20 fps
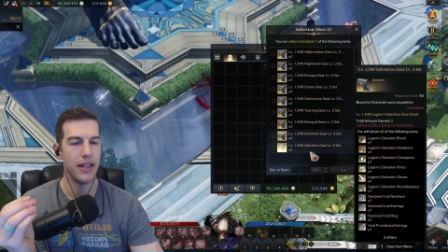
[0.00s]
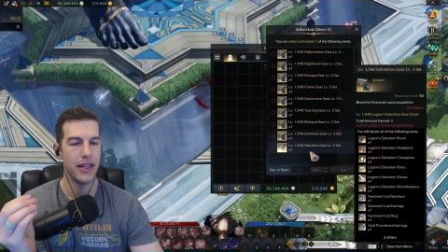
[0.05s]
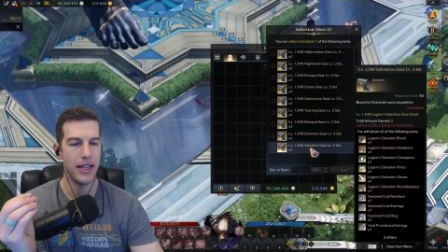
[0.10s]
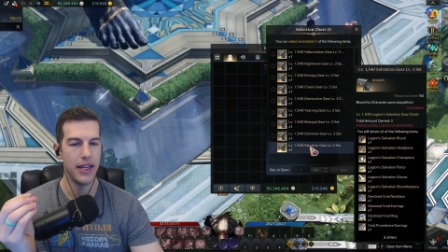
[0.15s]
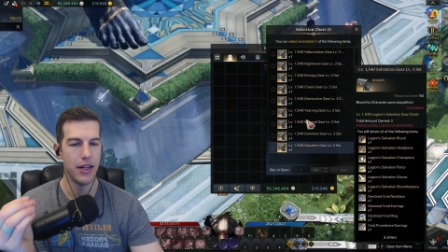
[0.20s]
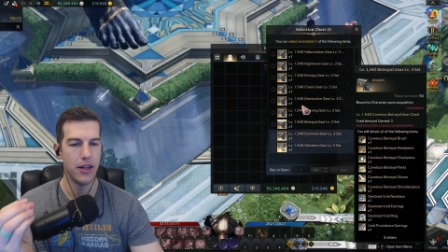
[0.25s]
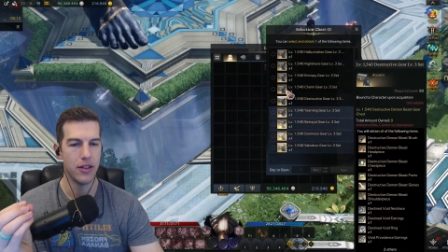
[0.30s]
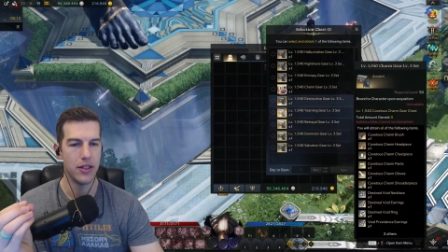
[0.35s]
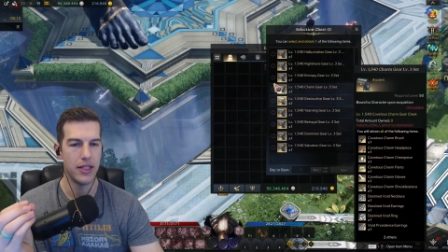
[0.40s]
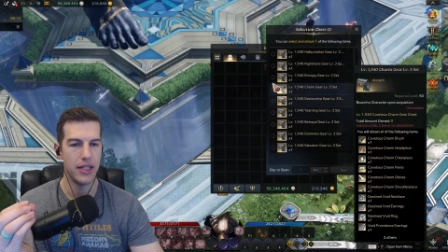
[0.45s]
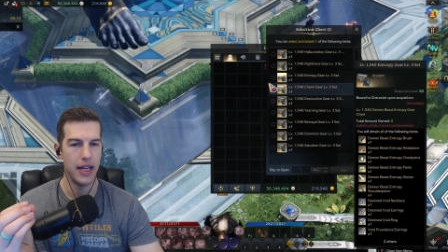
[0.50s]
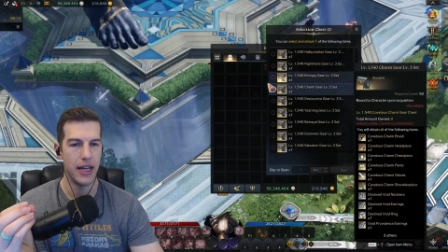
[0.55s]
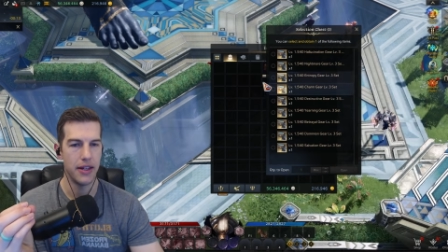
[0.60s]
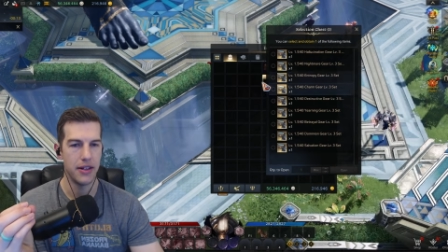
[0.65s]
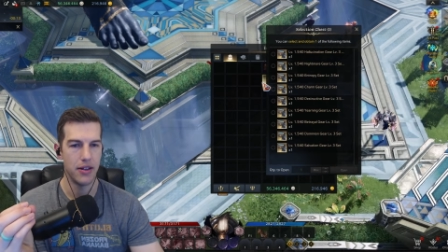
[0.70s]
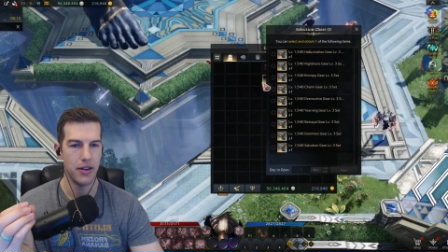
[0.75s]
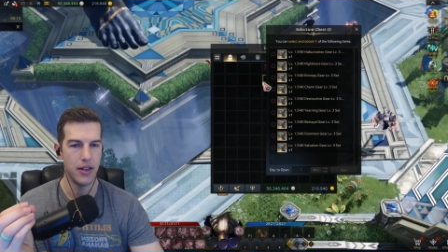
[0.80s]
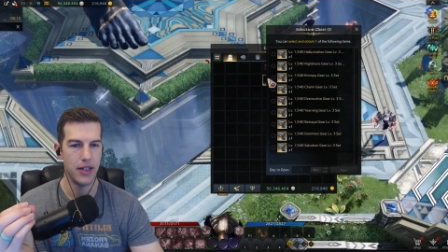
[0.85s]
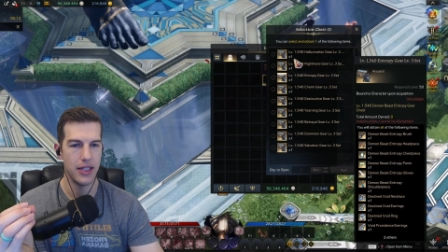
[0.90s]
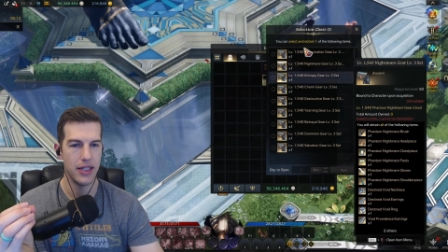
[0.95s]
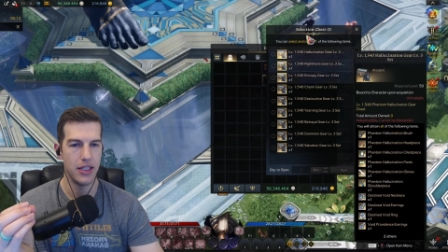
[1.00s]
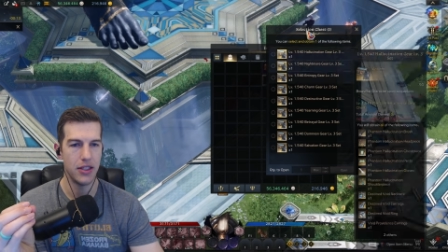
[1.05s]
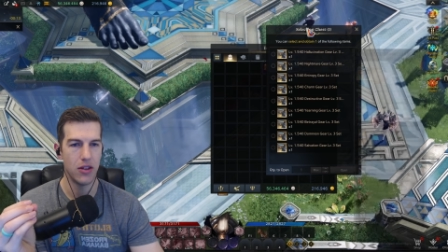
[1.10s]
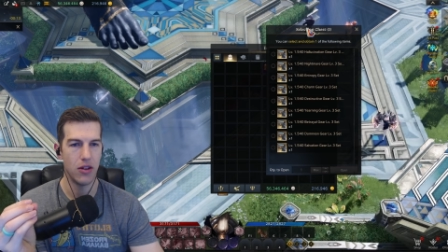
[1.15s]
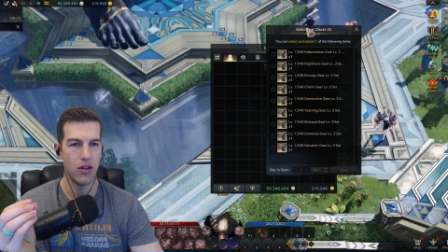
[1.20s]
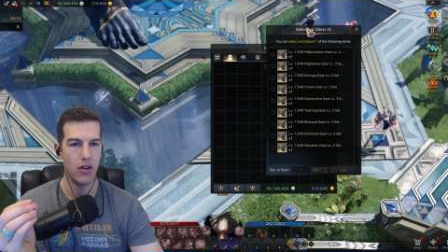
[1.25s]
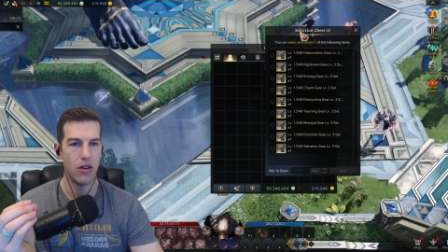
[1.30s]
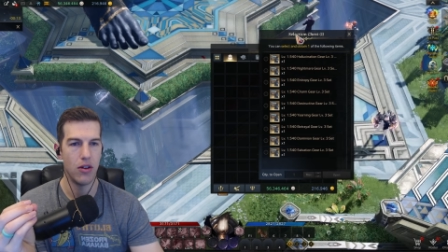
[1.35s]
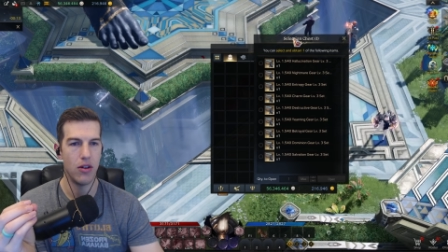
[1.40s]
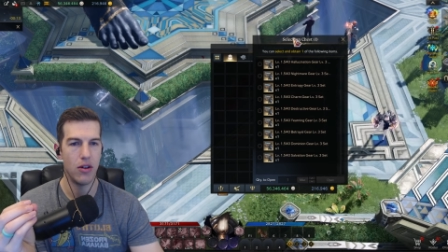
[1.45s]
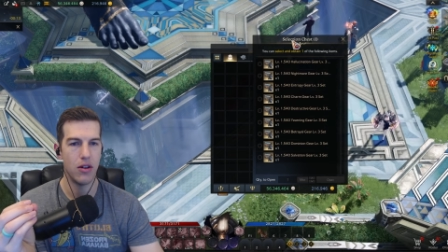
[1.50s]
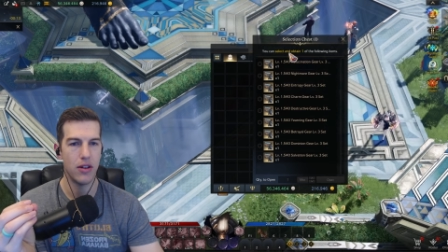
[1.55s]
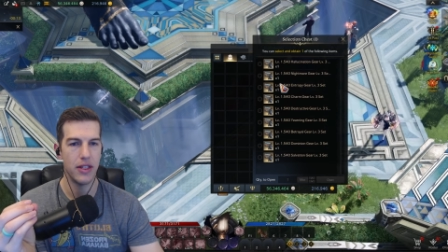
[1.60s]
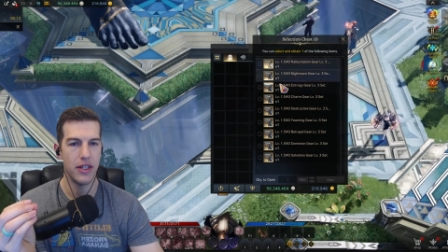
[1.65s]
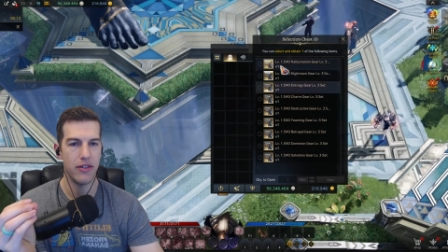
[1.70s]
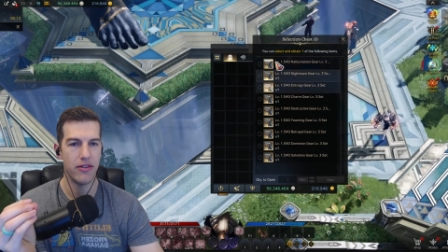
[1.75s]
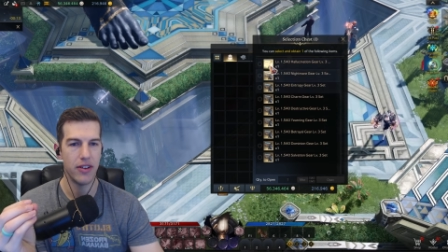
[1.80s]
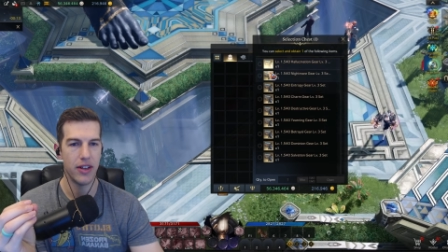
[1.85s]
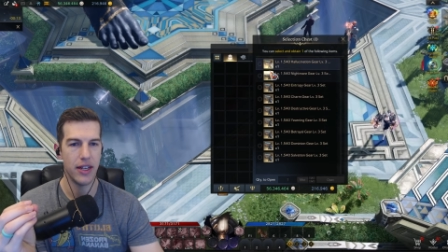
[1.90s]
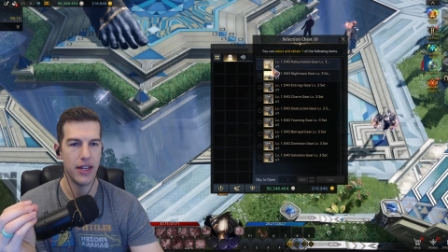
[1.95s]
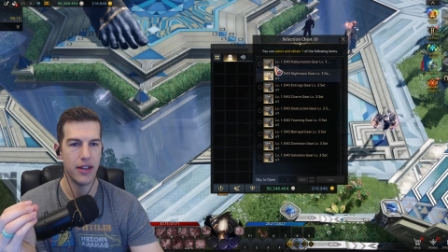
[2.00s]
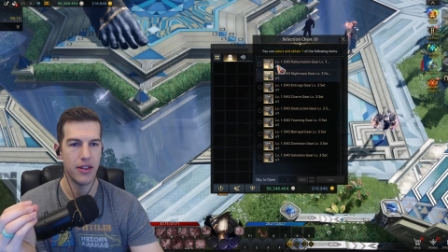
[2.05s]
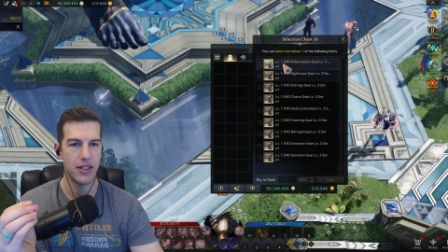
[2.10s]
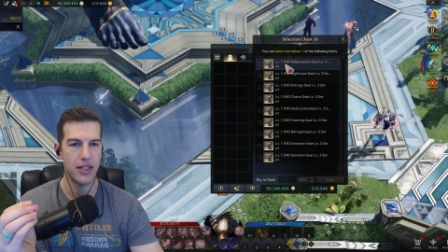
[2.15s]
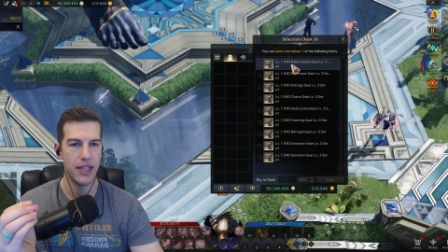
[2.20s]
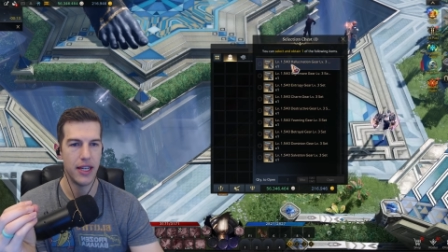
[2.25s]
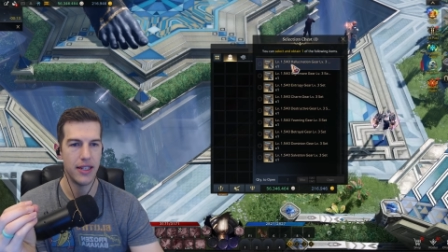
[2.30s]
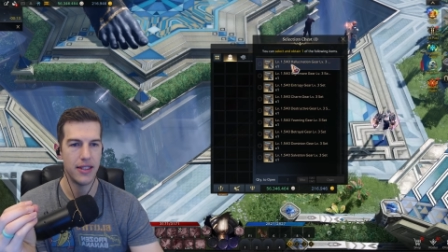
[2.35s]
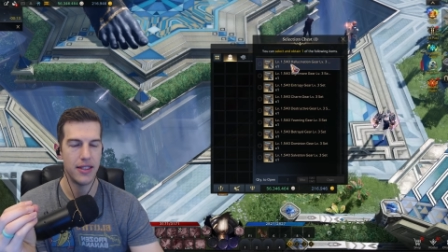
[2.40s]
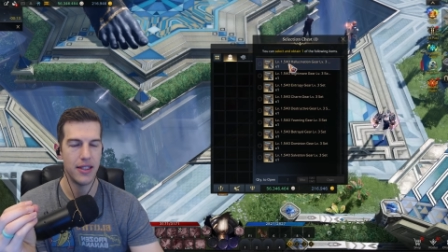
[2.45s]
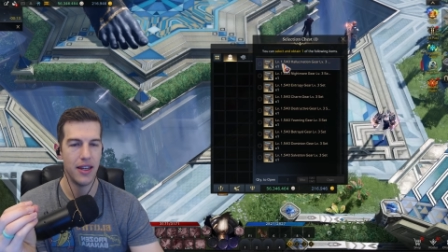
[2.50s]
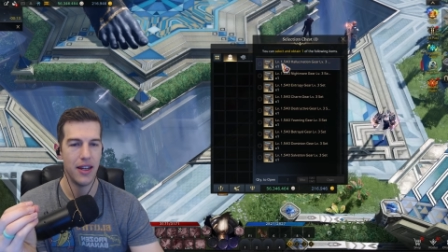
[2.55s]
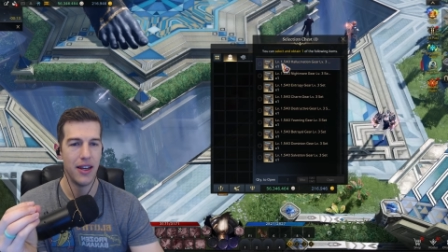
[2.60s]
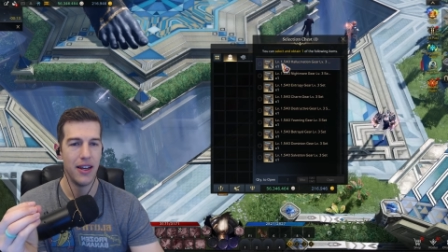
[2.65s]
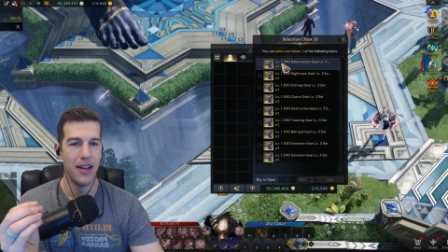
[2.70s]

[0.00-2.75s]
gear set all right these are all different gear sets